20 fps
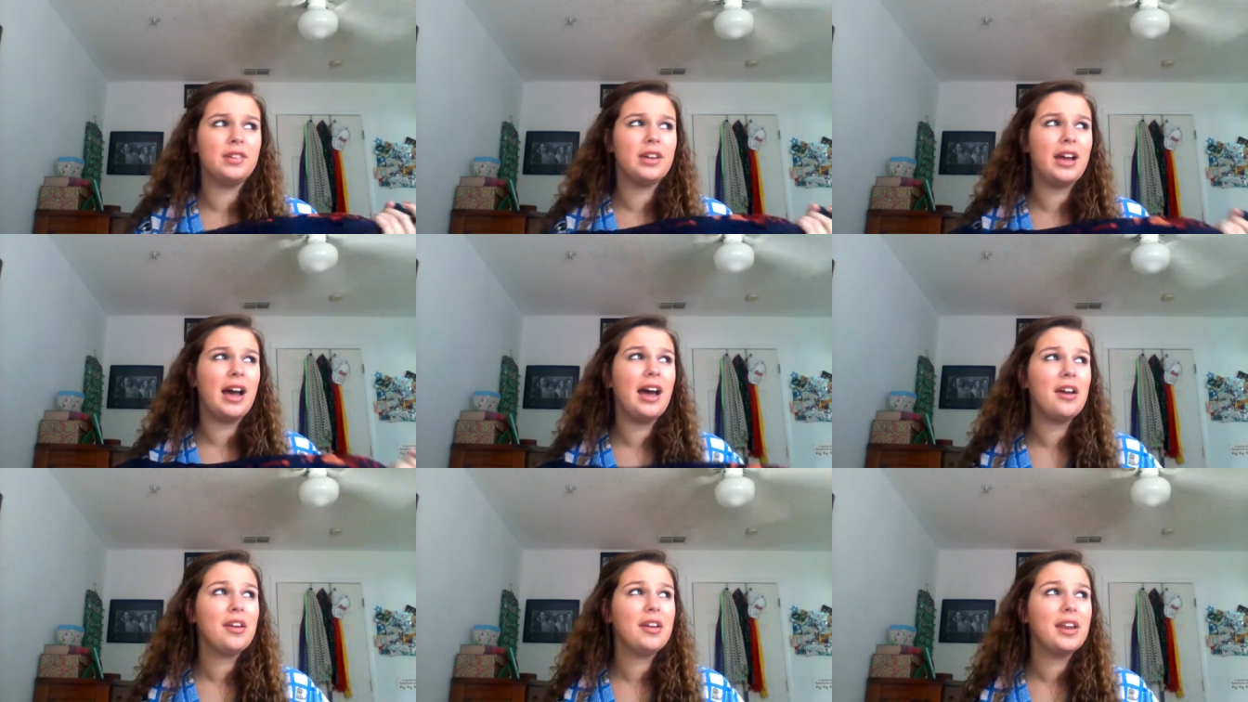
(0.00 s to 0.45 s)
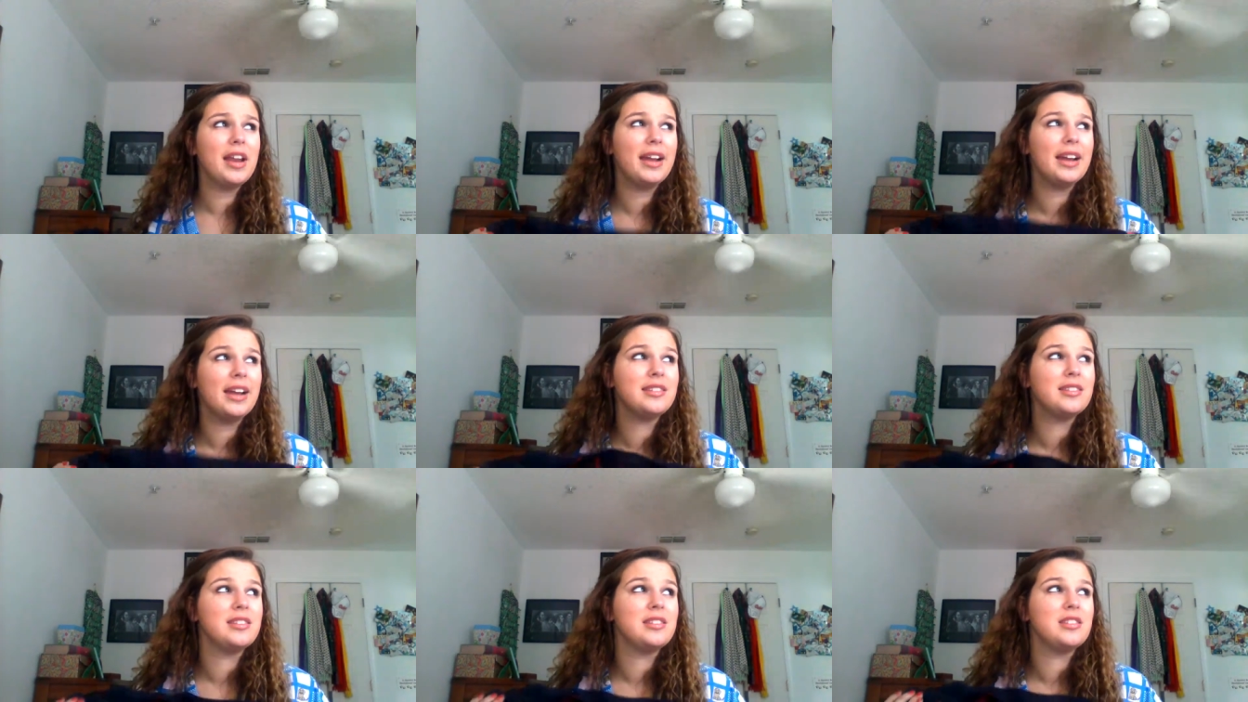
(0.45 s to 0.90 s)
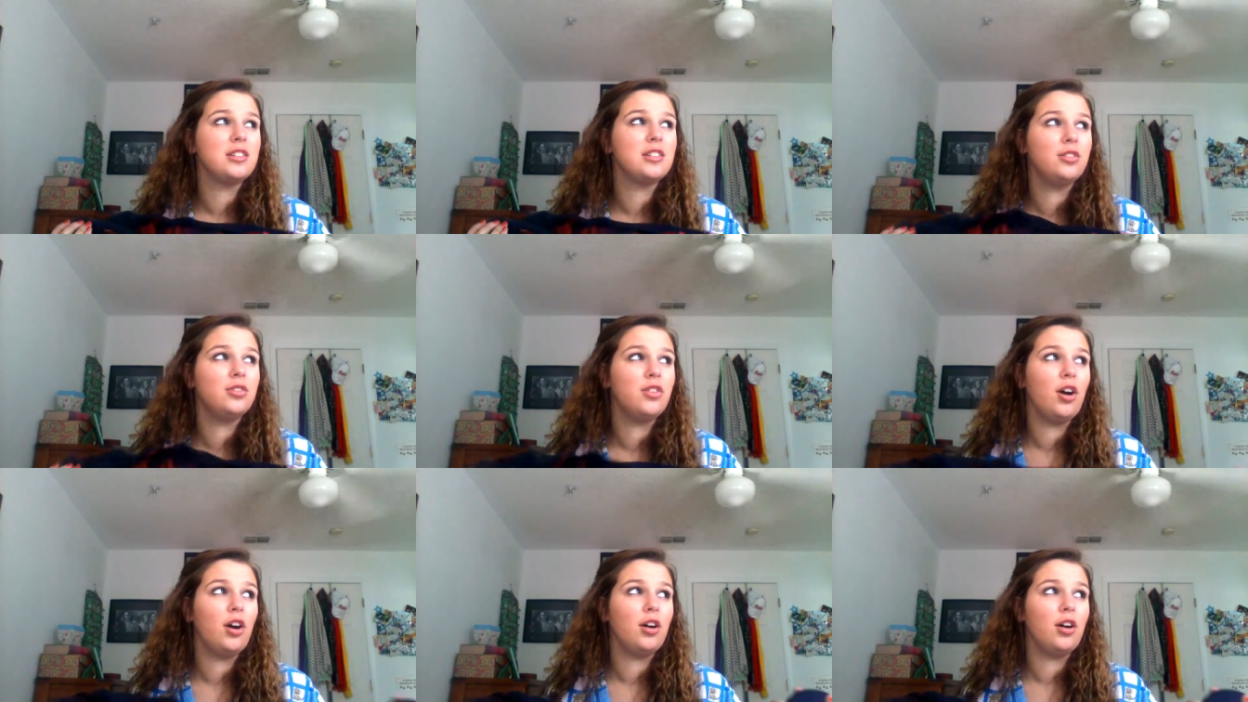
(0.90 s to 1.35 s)
I guess it's still
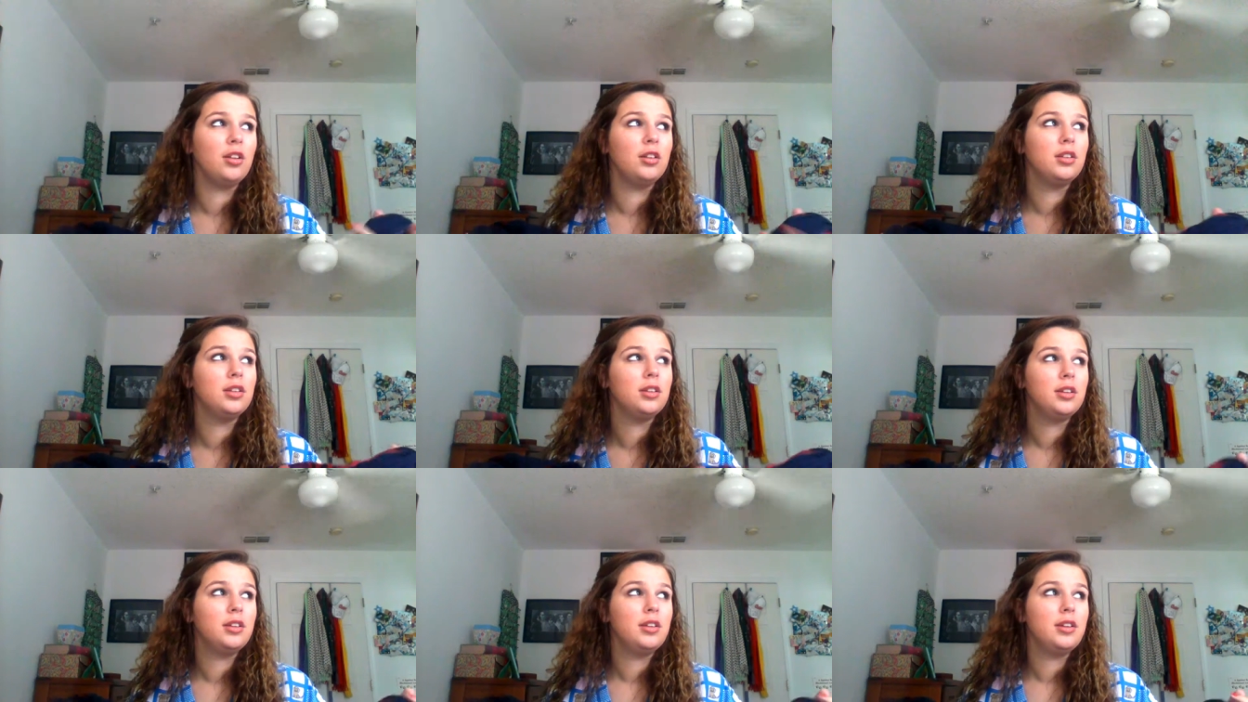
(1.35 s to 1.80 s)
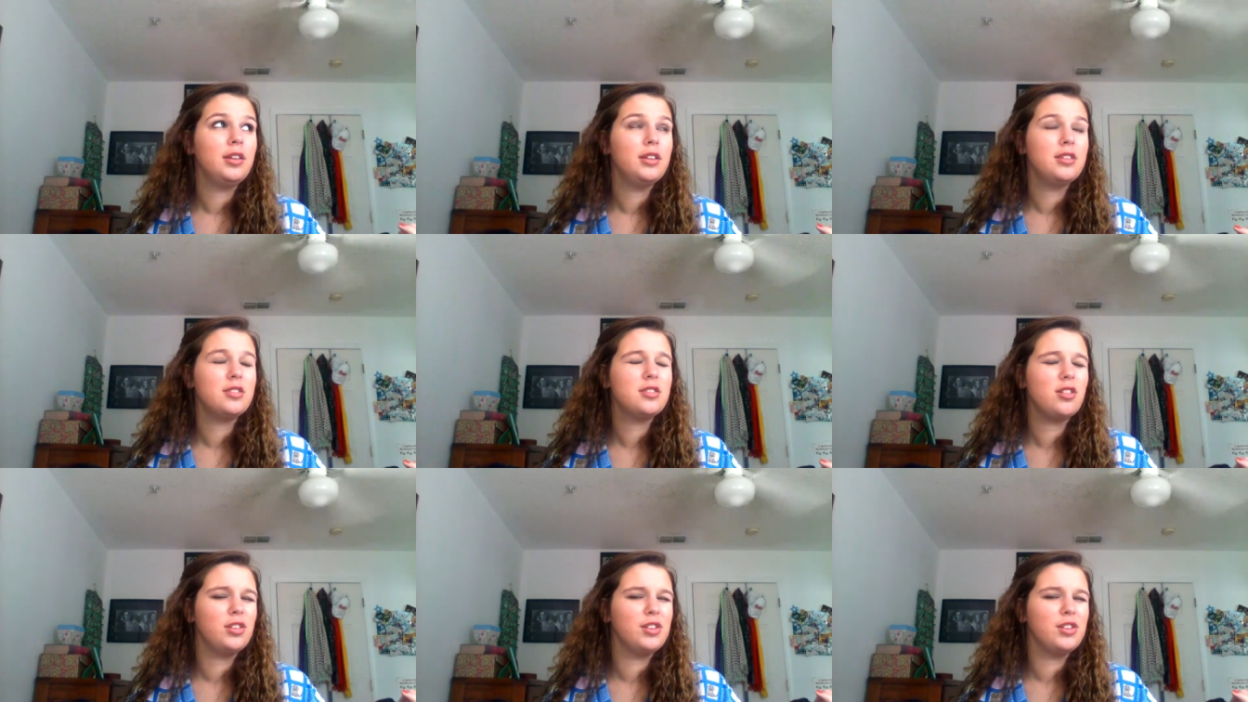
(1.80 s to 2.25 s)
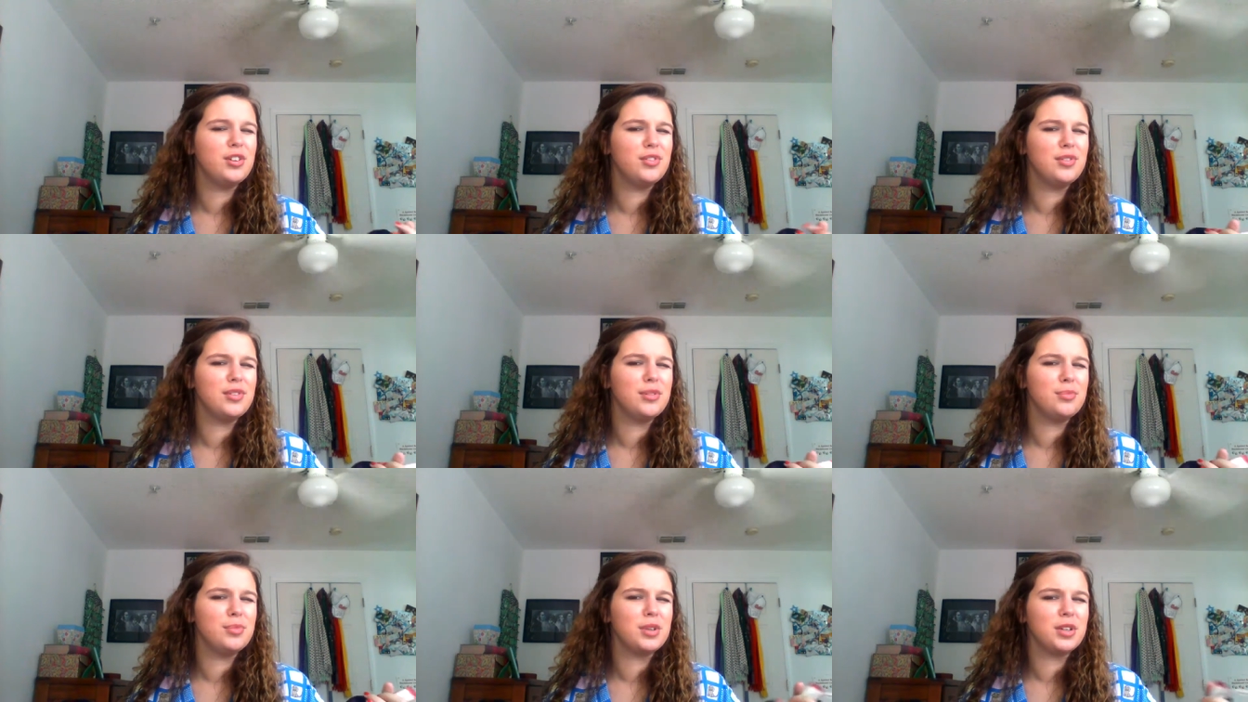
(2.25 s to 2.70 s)
fall. It's only
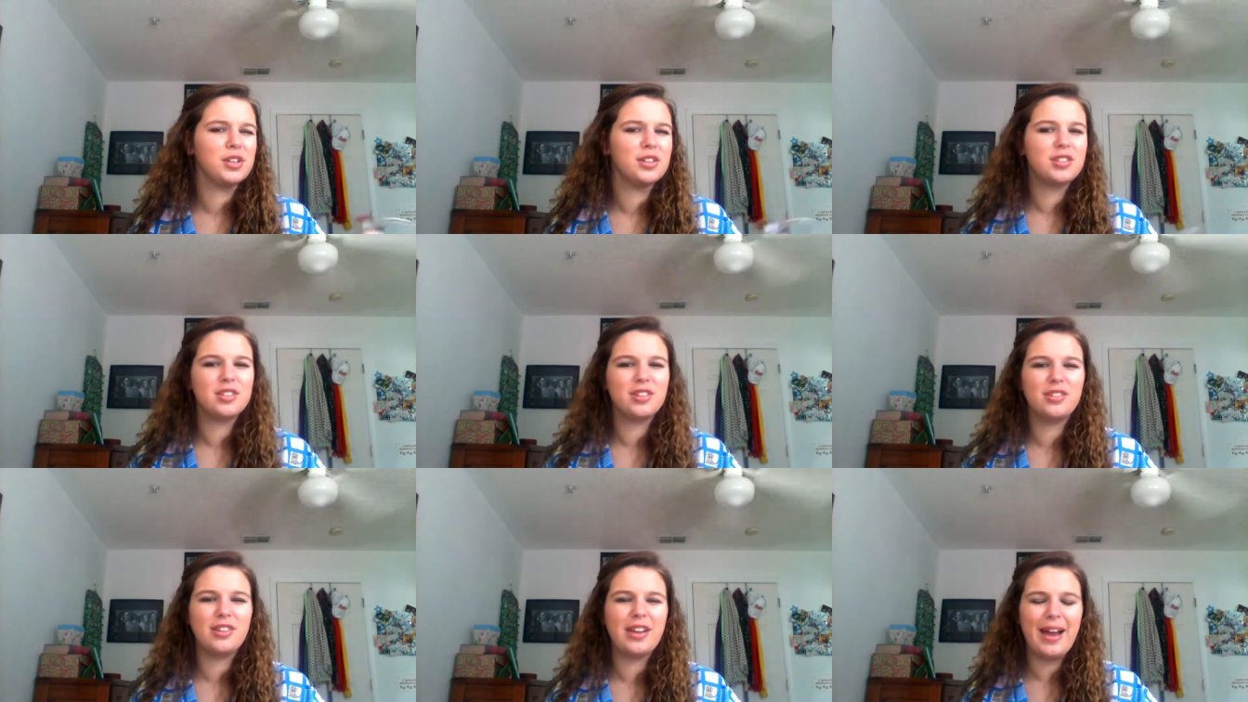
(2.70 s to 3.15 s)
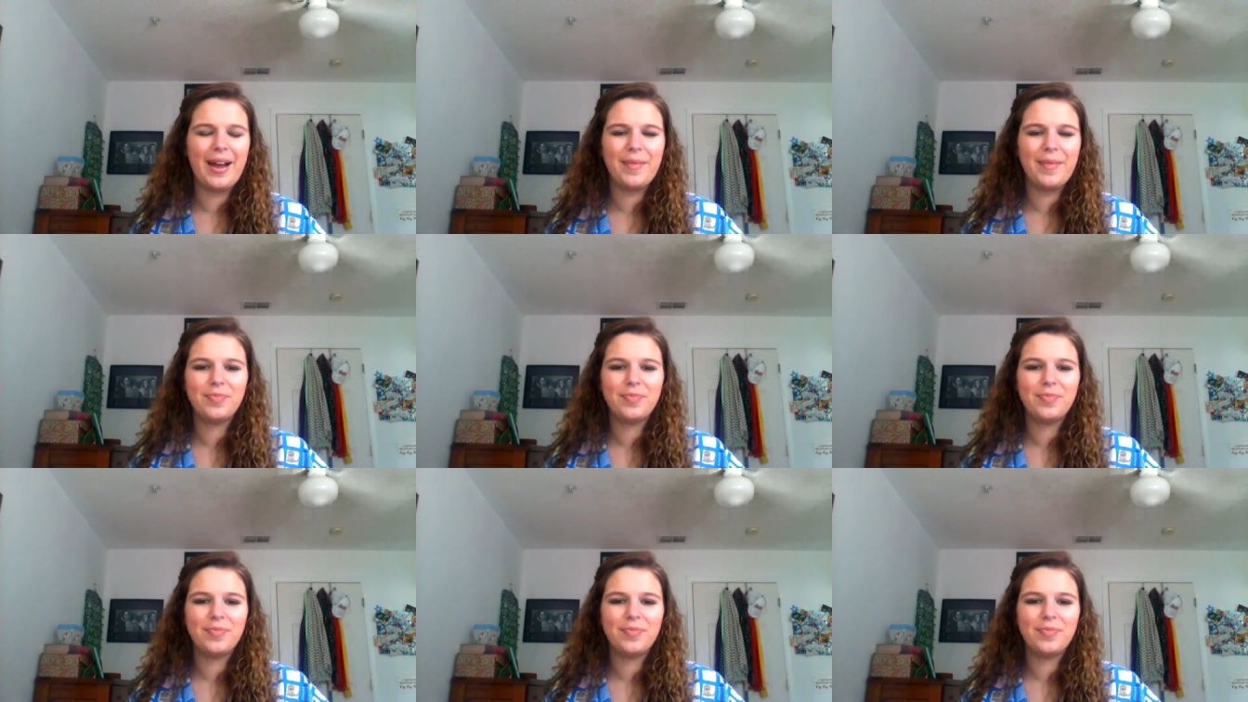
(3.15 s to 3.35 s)
November. So yeah.